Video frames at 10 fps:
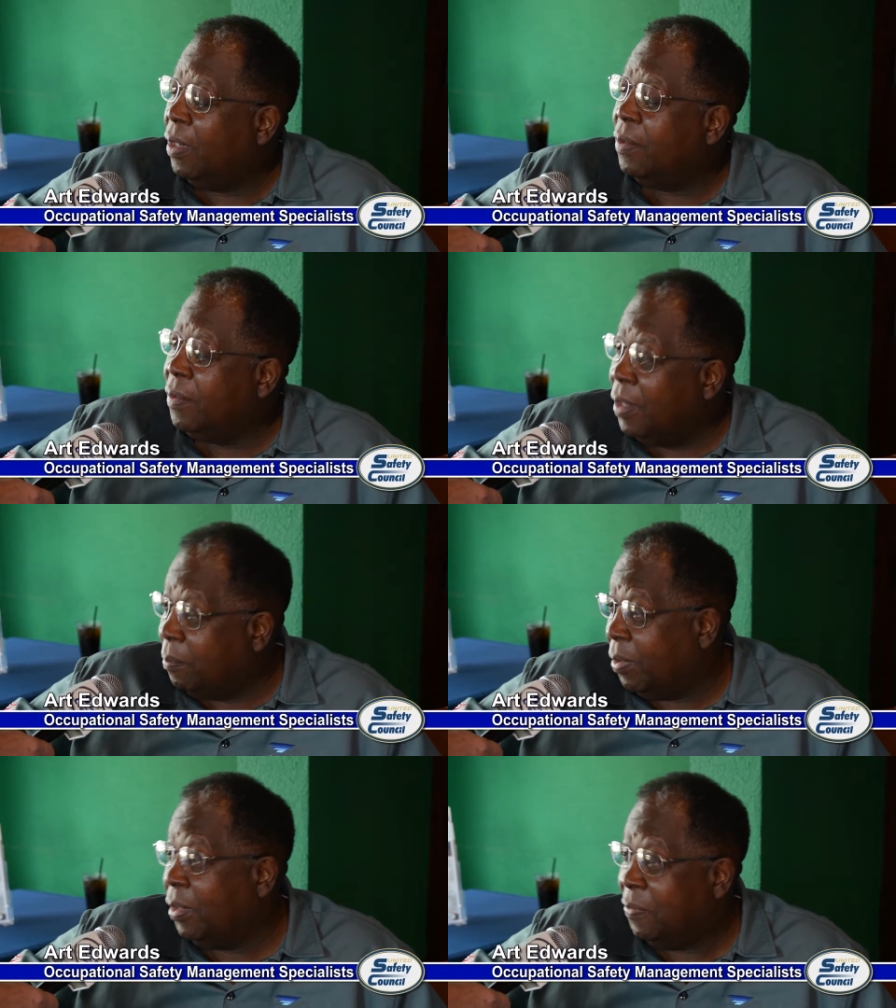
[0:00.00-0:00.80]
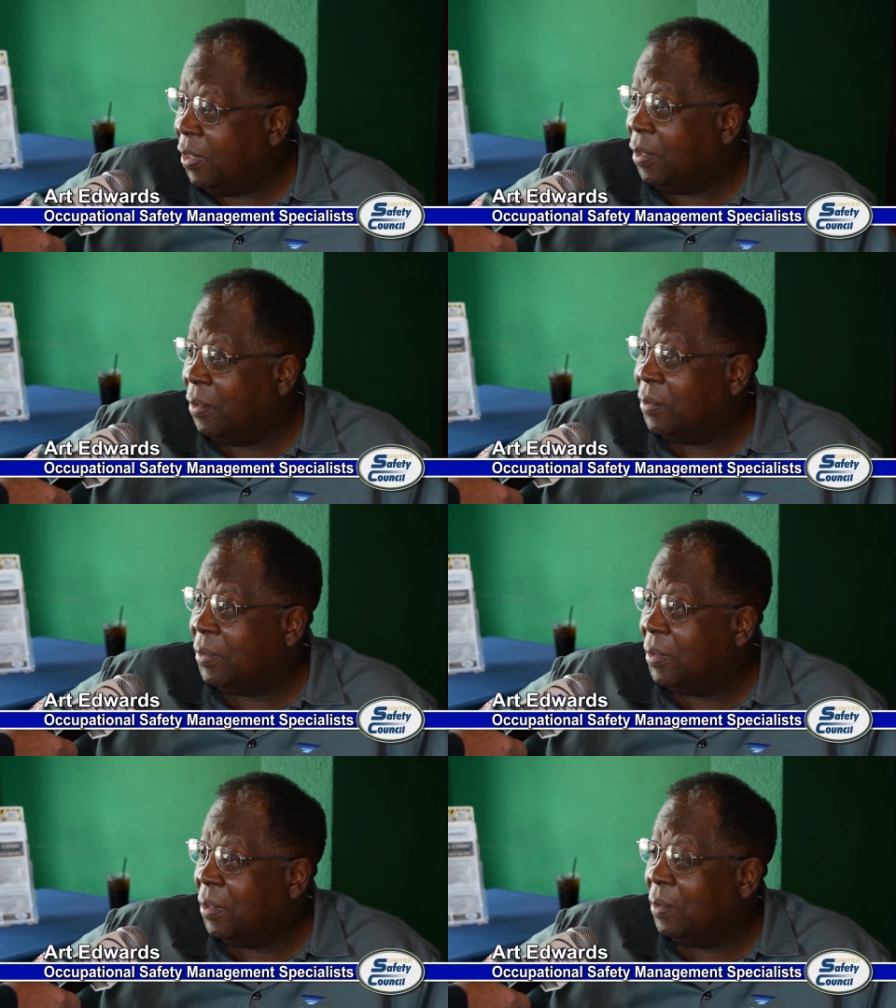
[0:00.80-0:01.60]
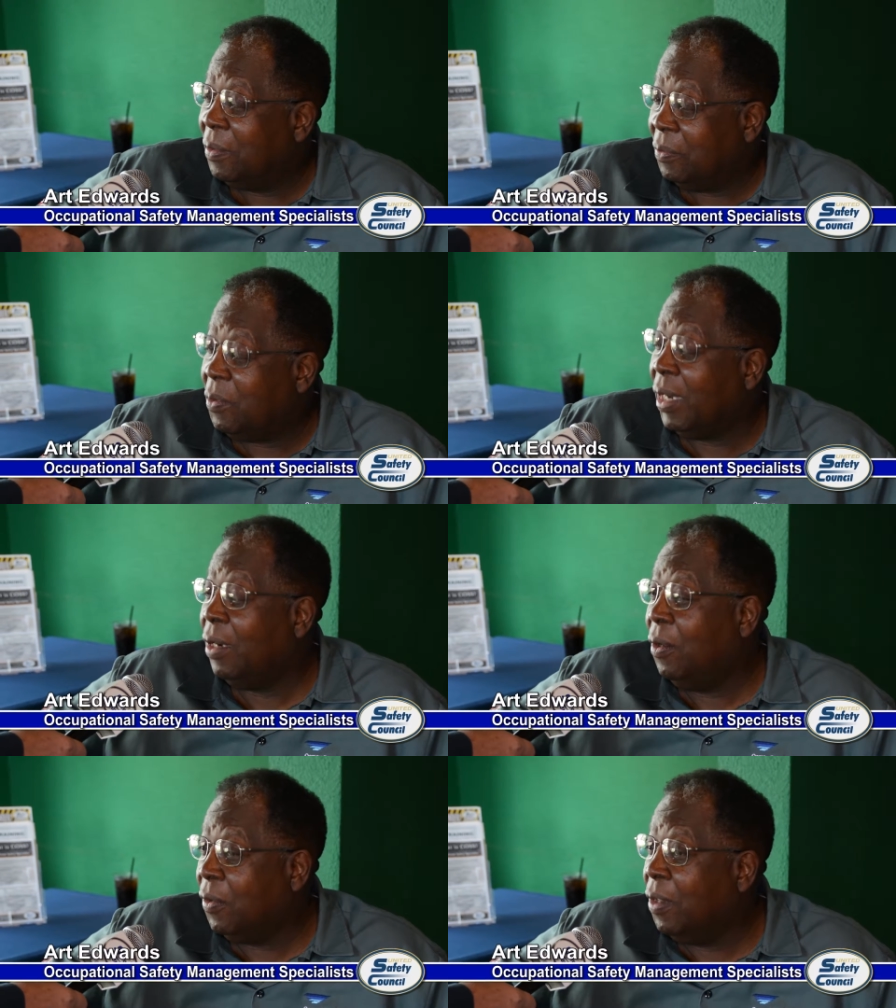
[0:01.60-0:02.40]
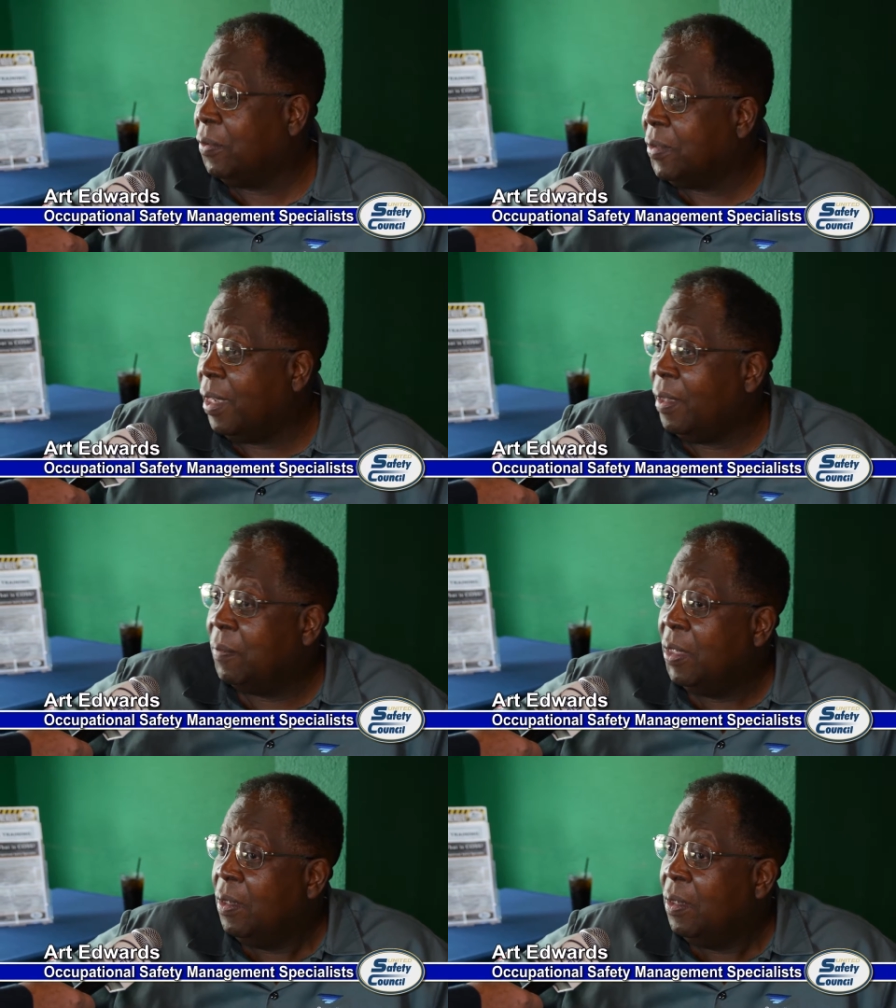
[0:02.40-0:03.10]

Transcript: a number of years, quite a long, long time.